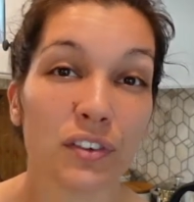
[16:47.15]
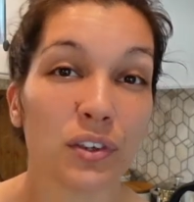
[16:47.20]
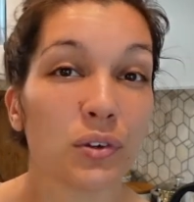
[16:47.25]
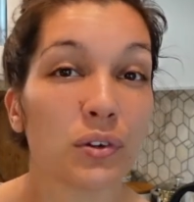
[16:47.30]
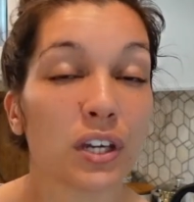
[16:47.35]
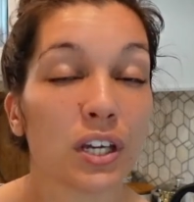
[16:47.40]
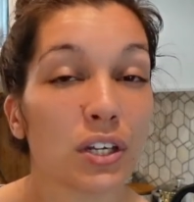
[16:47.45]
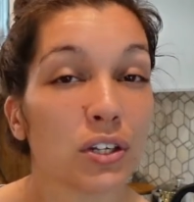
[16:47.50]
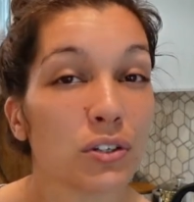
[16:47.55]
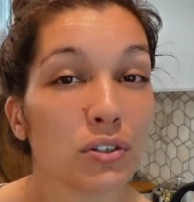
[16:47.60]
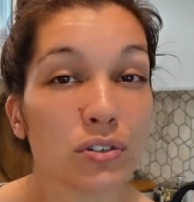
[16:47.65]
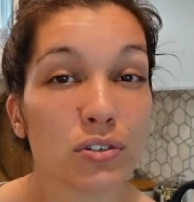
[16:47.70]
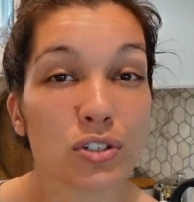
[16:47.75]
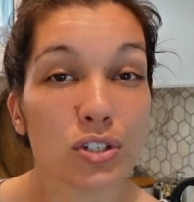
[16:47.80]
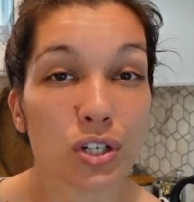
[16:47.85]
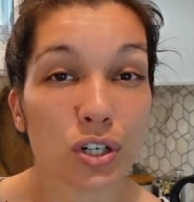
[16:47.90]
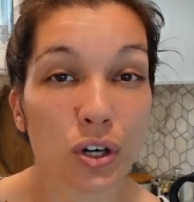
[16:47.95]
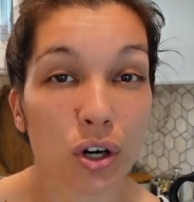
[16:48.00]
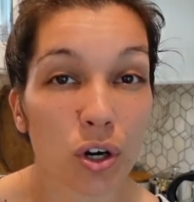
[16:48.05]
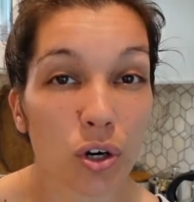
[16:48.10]
You can use
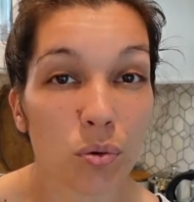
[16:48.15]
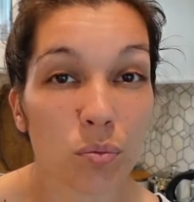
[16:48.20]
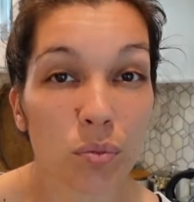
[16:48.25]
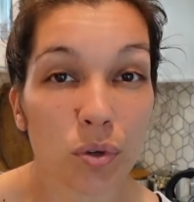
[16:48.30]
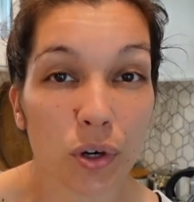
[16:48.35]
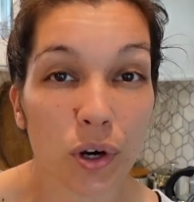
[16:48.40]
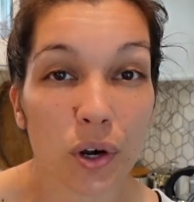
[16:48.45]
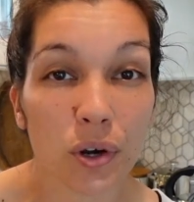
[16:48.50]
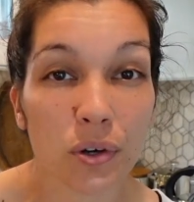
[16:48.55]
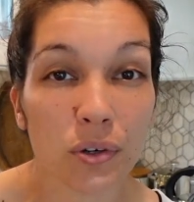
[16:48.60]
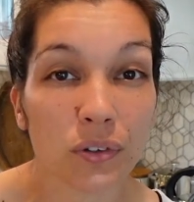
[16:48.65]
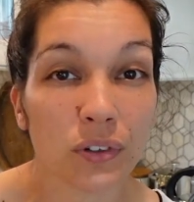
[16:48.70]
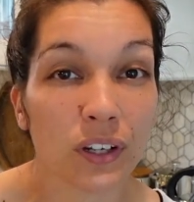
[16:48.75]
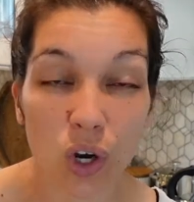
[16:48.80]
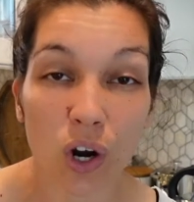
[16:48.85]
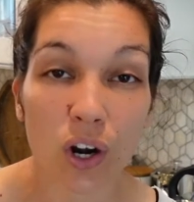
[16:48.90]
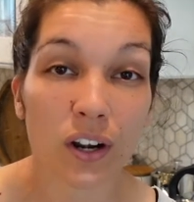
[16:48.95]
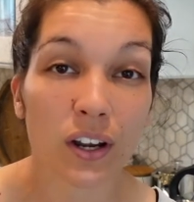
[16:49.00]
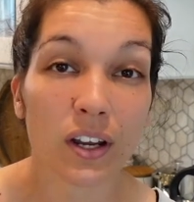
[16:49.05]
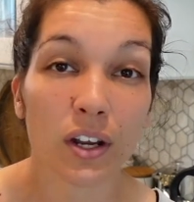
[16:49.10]
your homegrown
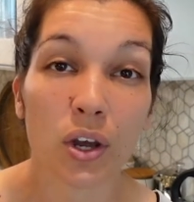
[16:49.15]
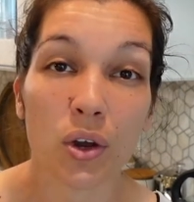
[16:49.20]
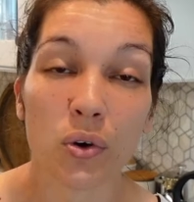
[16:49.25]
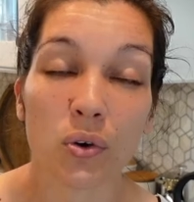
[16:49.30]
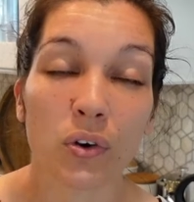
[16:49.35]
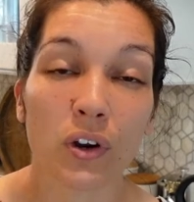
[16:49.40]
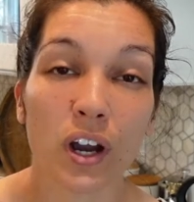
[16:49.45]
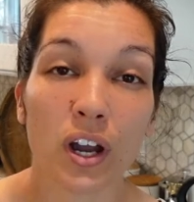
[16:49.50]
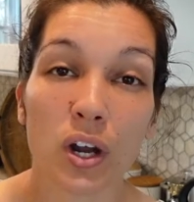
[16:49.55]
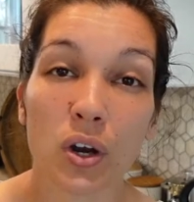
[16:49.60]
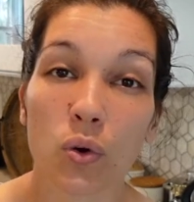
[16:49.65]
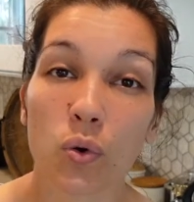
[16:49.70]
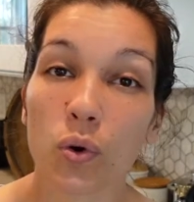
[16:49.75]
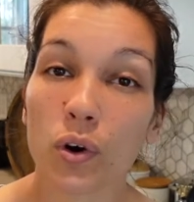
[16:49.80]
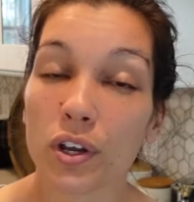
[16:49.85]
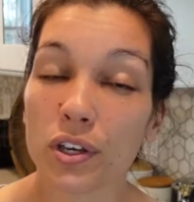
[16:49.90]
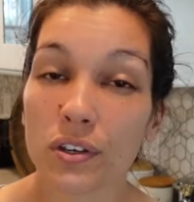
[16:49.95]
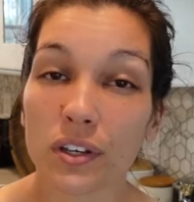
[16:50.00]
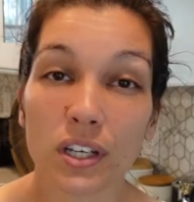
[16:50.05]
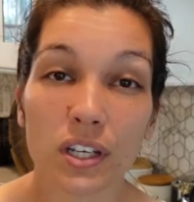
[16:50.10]
garden okra, or
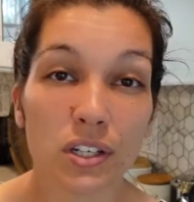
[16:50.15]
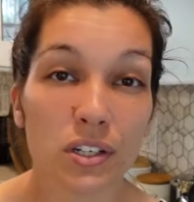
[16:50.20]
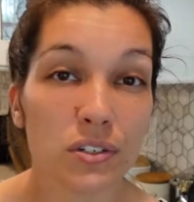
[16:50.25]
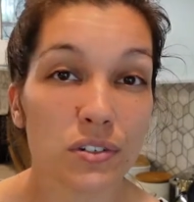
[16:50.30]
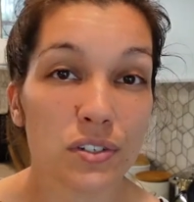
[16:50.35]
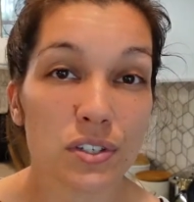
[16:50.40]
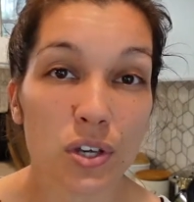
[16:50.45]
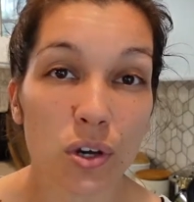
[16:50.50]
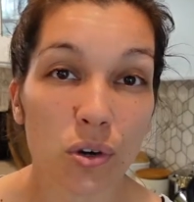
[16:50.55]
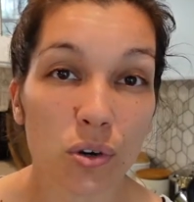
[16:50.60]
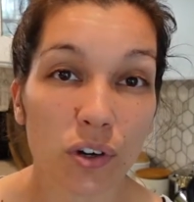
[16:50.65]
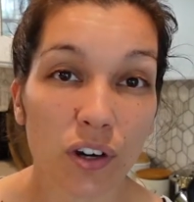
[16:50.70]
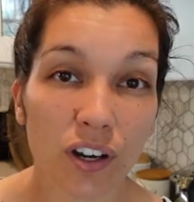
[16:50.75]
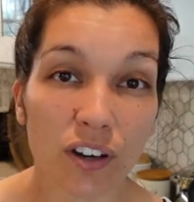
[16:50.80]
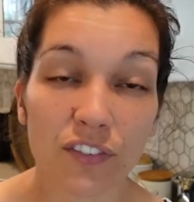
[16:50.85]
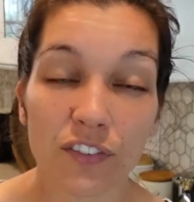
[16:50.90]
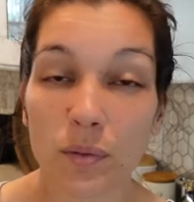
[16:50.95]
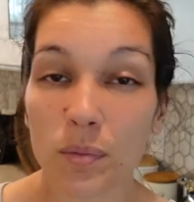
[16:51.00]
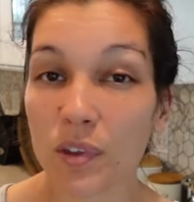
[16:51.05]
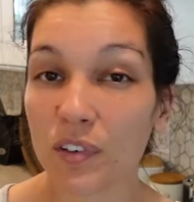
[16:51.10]
you can use okra
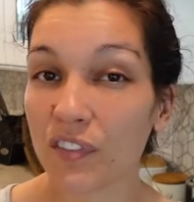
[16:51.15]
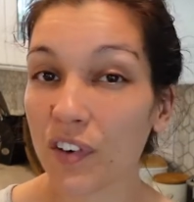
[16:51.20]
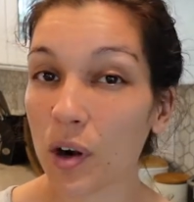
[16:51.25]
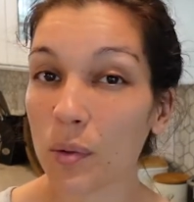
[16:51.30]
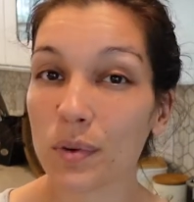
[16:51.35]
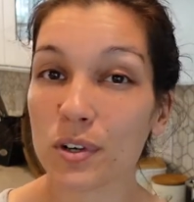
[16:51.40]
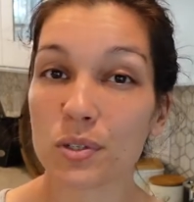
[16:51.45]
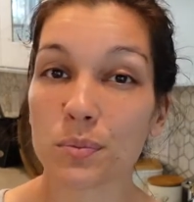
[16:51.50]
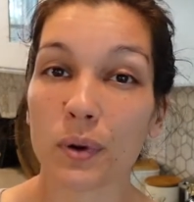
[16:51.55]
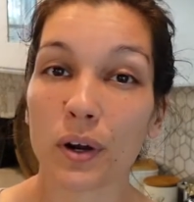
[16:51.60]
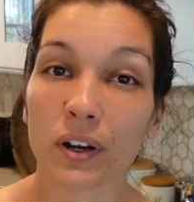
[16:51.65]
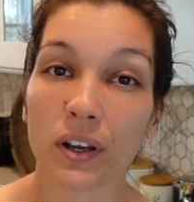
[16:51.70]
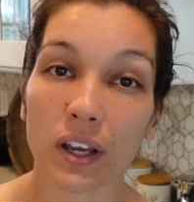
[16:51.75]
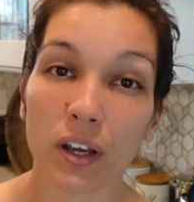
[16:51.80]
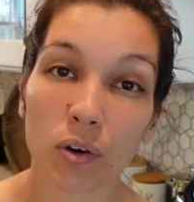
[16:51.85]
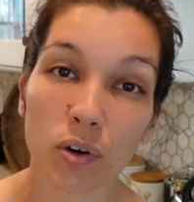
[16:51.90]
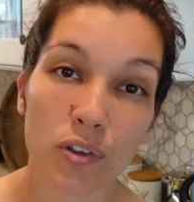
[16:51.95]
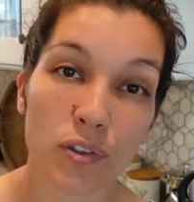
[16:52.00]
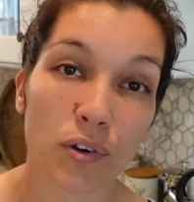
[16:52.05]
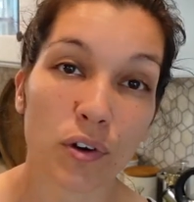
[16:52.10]
from the farmer's market
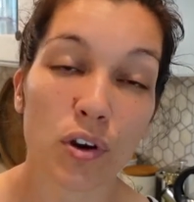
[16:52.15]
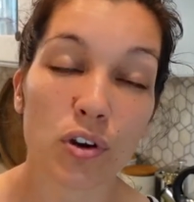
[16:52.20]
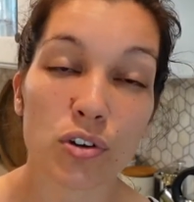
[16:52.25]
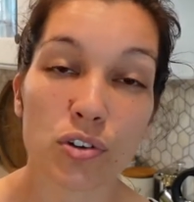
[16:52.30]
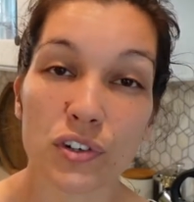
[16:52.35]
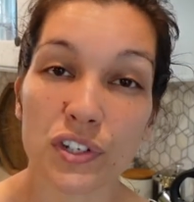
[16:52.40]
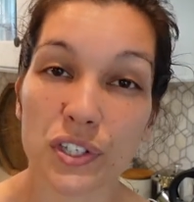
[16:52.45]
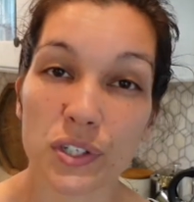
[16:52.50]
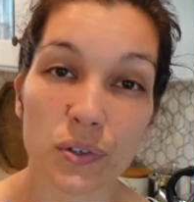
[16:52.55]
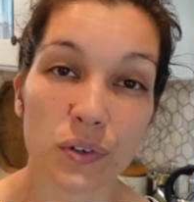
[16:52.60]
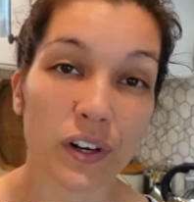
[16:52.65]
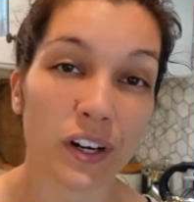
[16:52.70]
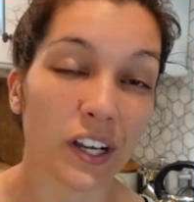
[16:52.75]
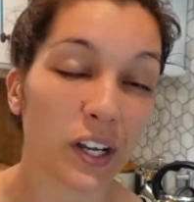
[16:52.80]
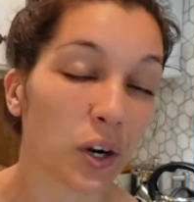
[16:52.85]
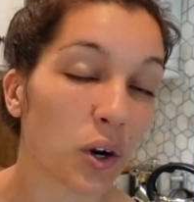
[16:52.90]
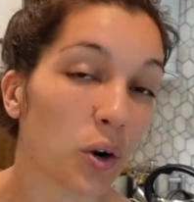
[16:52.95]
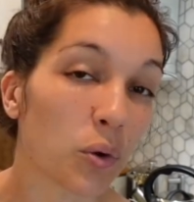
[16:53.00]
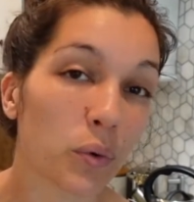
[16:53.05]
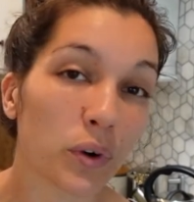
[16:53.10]
or the grocery store. It
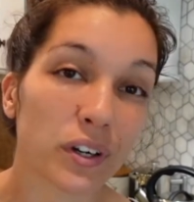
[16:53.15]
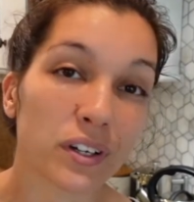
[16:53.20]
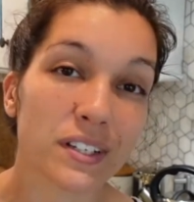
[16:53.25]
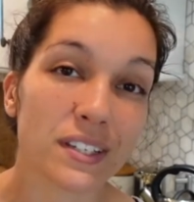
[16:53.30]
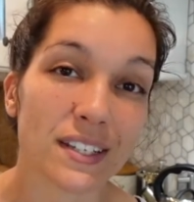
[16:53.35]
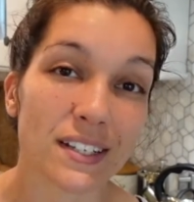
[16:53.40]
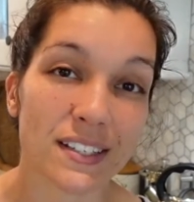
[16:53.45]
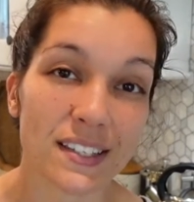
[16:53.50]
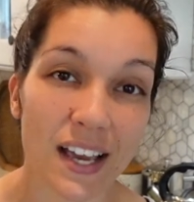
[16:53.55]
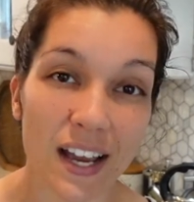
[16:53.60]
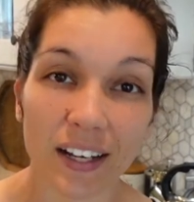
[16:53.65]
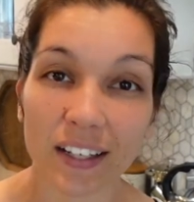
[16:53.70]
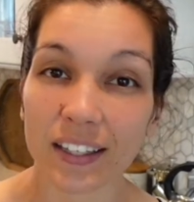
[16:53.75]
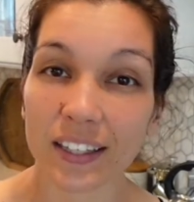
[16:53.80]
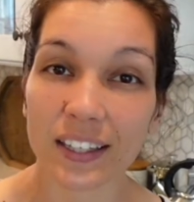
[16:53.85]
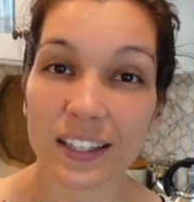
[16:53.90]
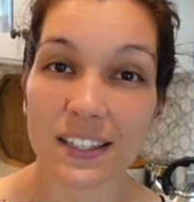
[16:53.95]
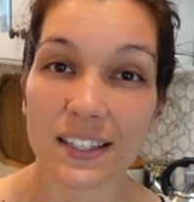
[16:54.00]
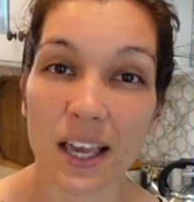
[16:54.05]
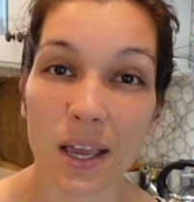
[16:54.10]
all works exactly
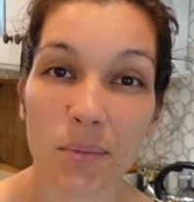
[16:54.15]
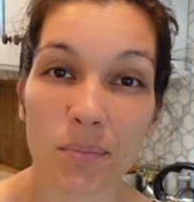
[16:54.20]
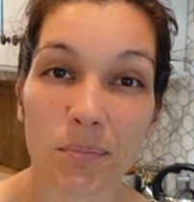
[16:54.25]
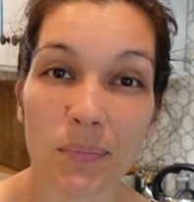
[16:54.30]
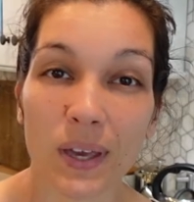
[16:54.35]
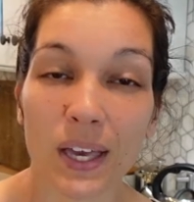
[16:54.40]
the same.